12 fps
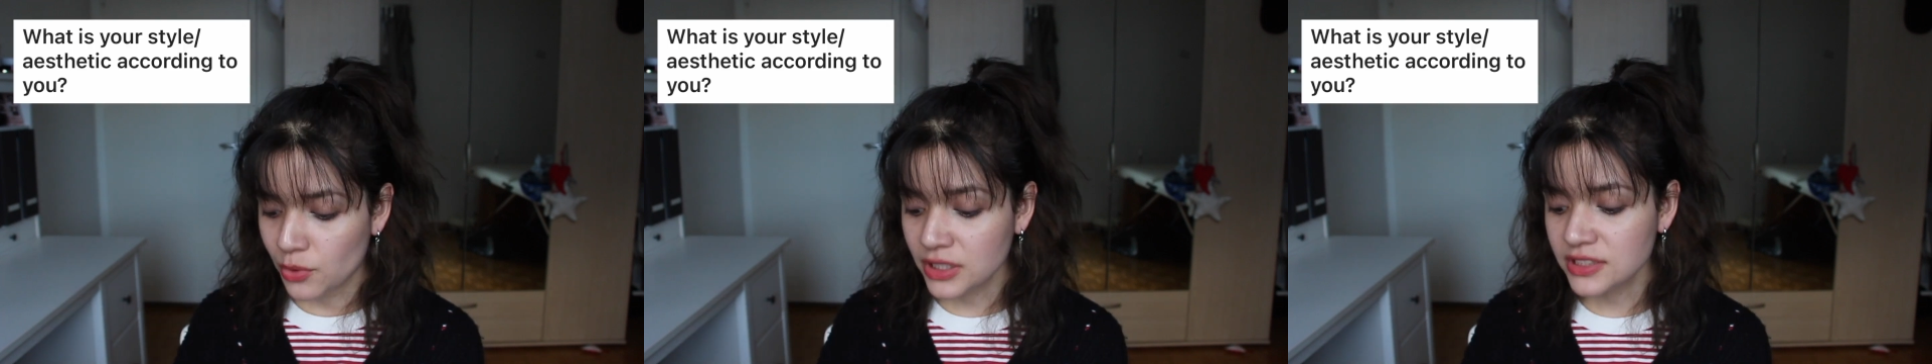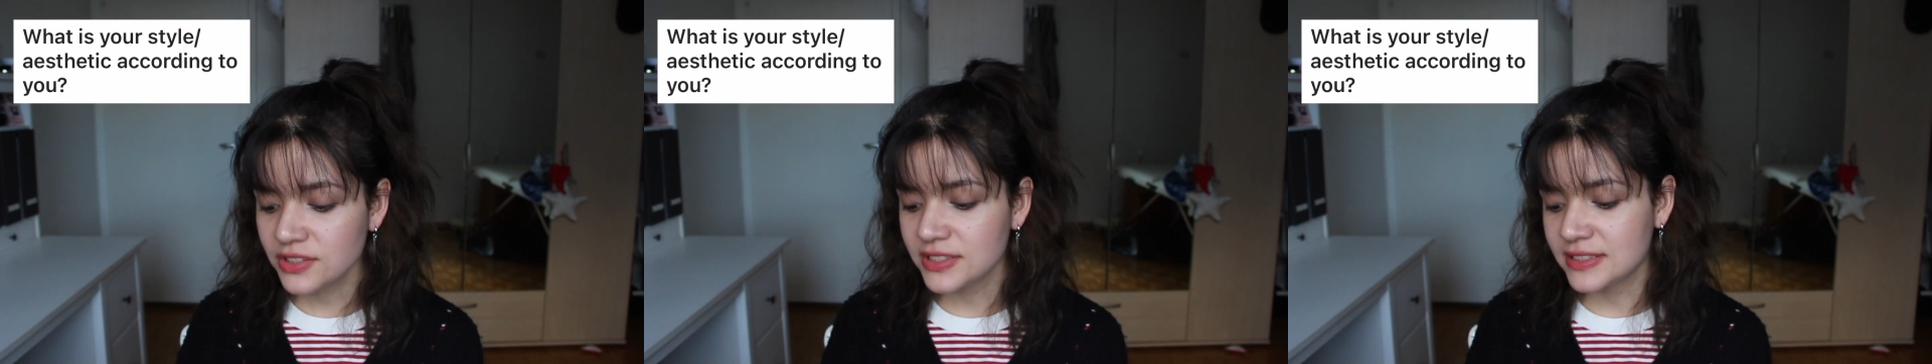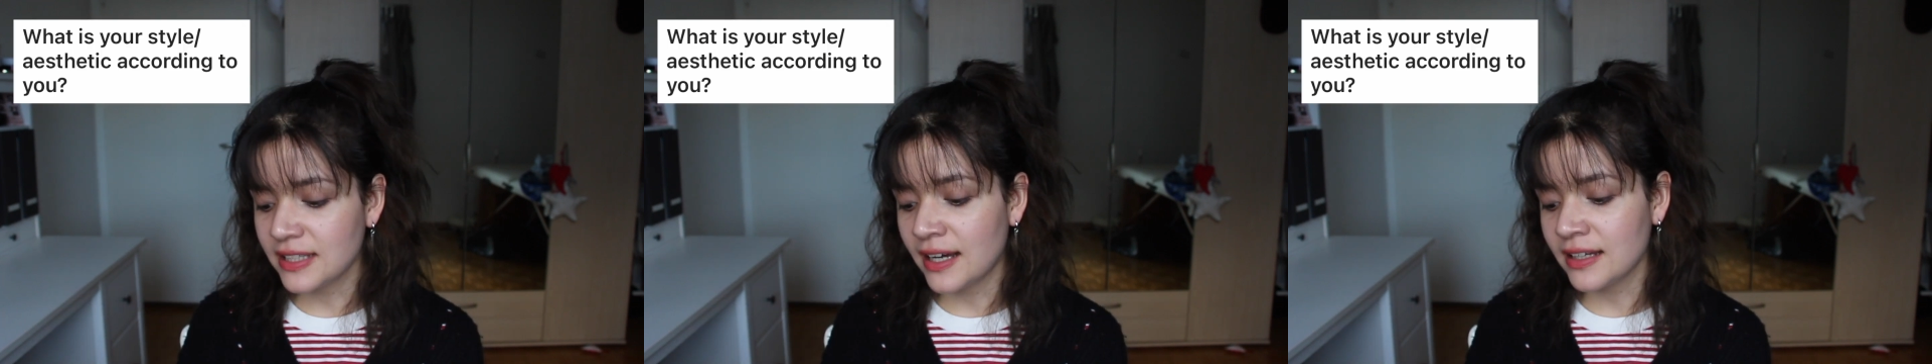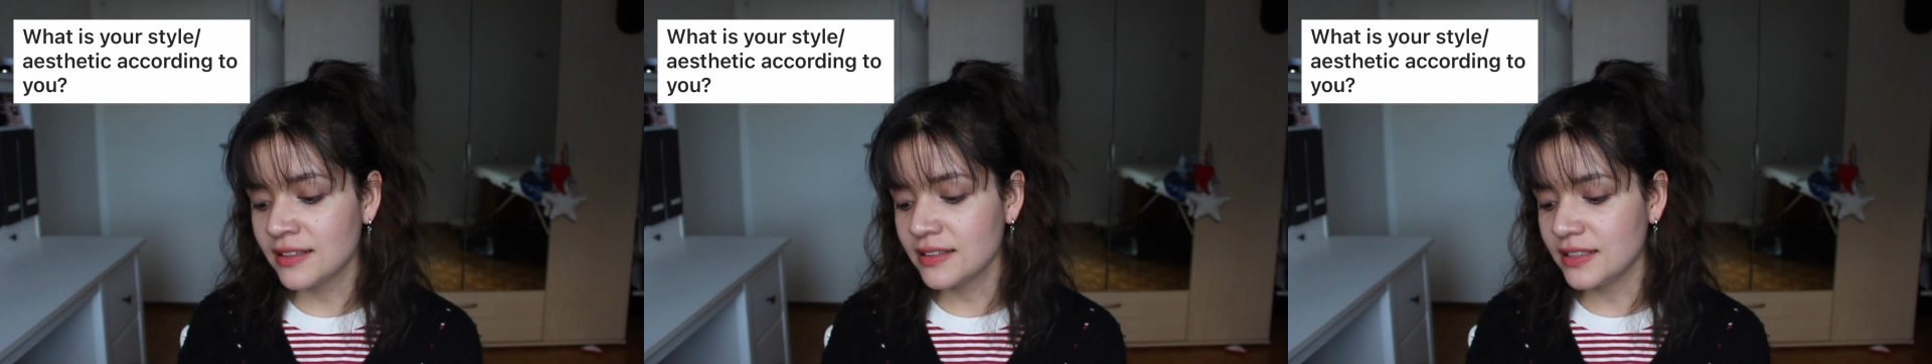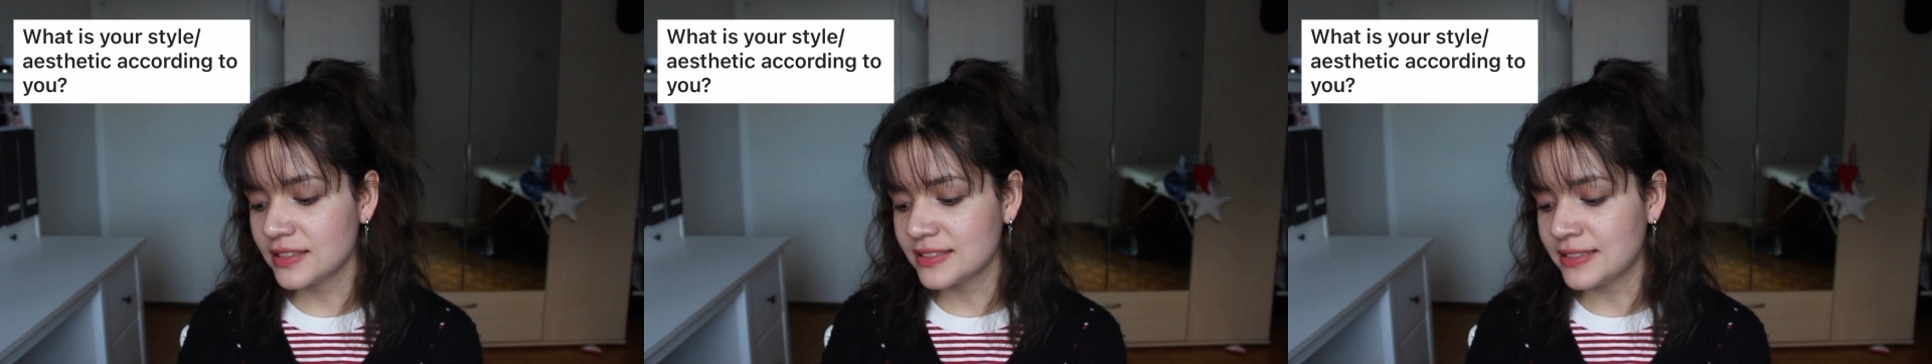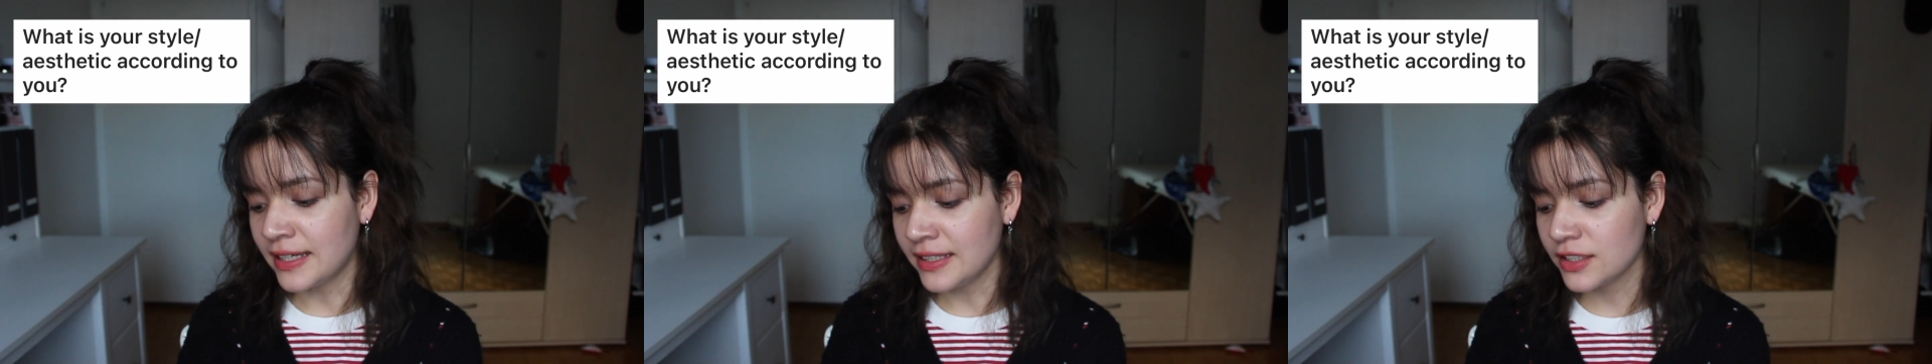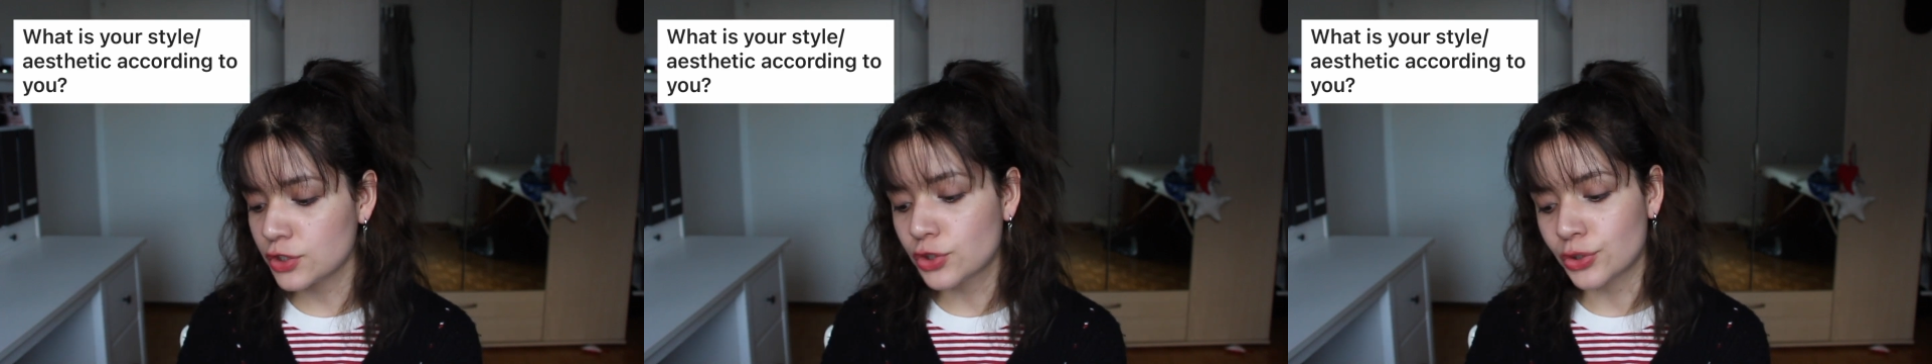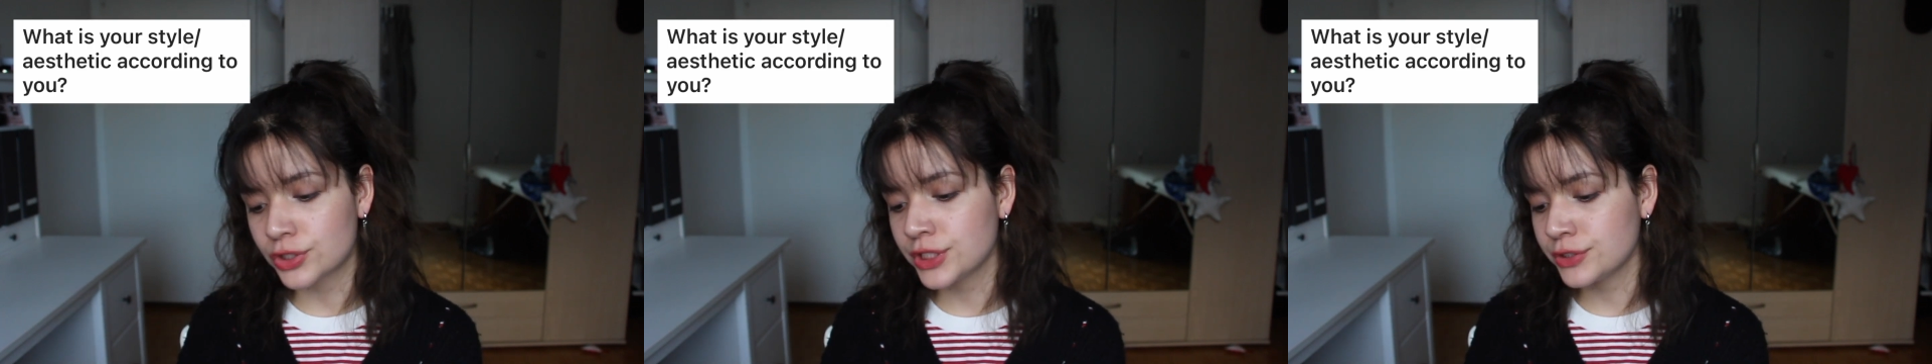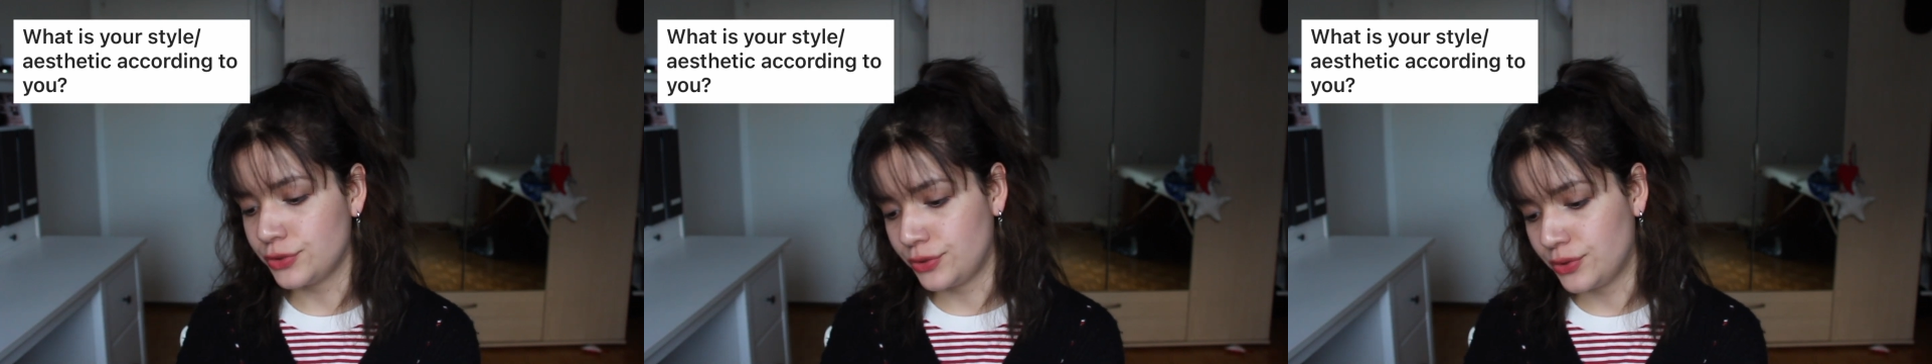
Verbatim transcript: What is your style aesthetic according to